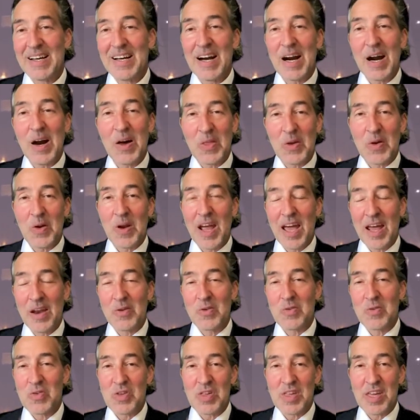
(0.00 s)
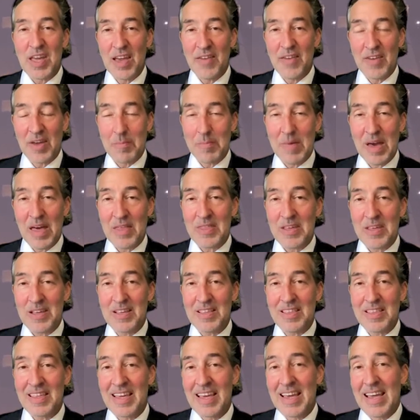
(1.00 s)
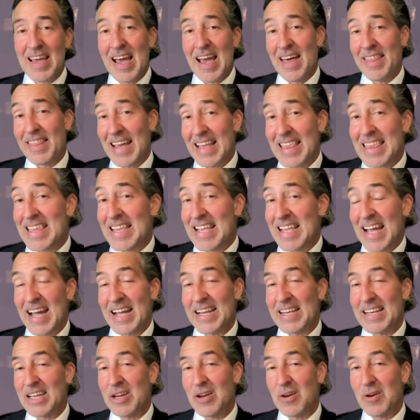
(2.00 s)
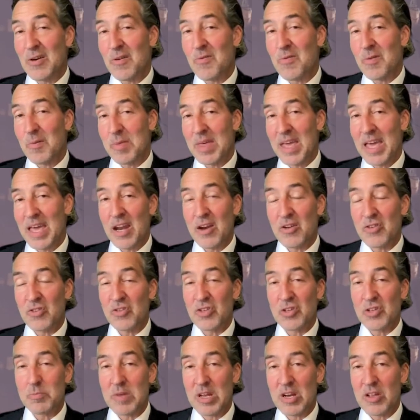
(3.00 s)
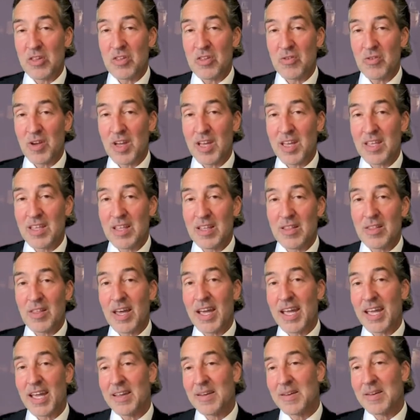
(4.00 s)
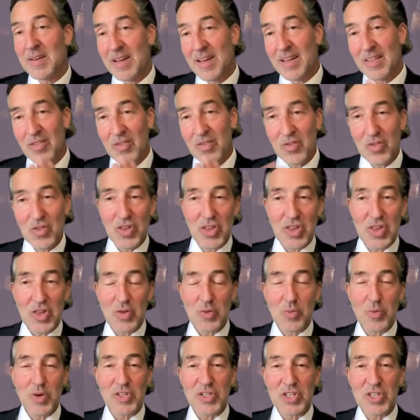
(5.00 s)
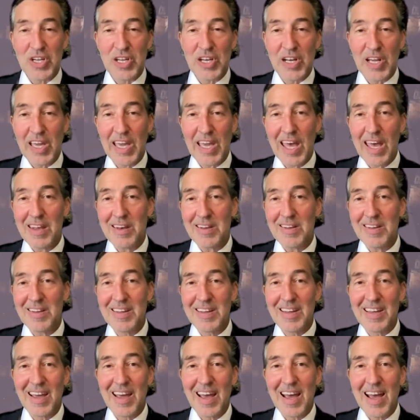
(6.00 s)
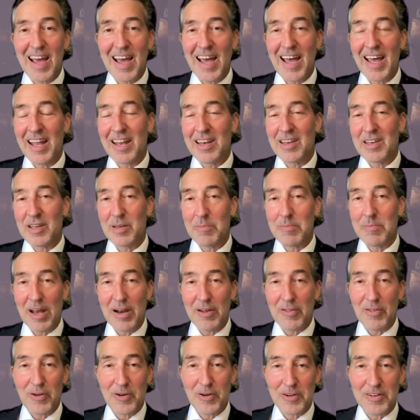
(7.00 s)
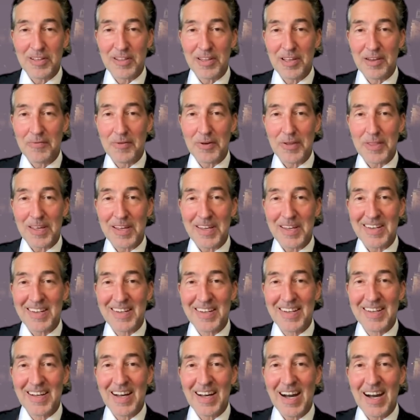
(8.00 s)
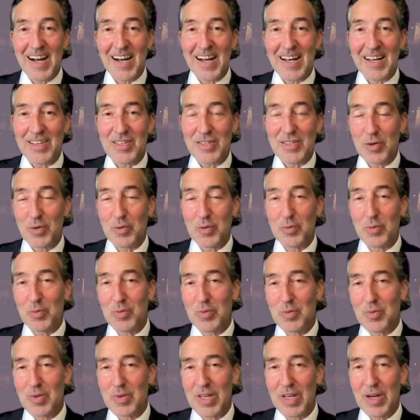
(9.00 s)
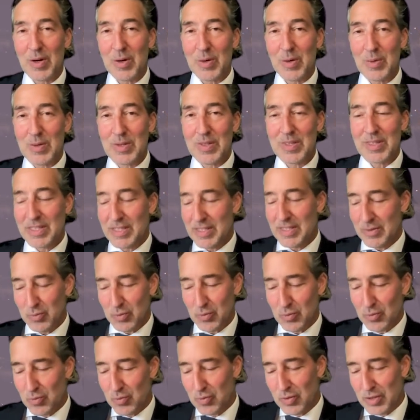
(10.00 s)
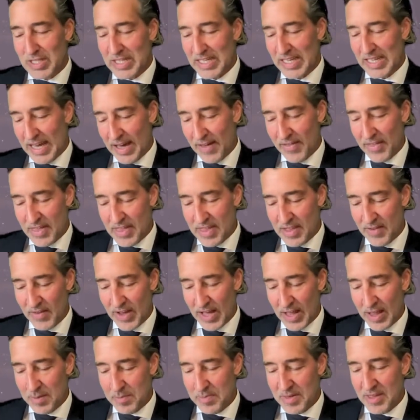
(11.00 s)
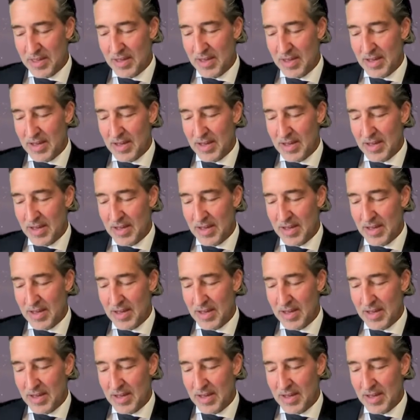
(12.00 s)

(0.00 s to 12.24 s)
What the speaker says: other energy saving methods. And that's the idea from the energy ministry. Like, this is what you're going to get, and you better learn to live with it. So, we'll see how this develops.